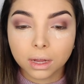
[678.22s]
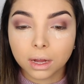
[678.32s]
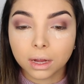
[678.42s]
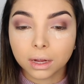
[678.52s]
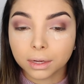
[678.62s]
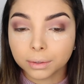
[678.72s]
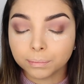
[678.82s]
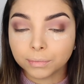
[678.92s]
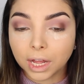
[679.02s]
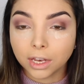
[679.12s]

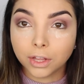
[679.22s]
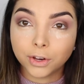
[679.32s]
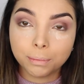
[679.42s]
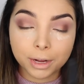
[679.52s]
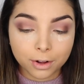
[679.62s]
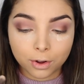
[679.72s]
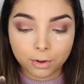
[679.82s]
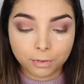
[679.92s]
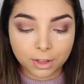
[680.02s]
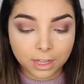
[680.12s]
a little bit
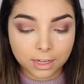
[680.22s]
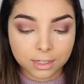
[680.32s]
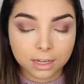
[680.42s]
of this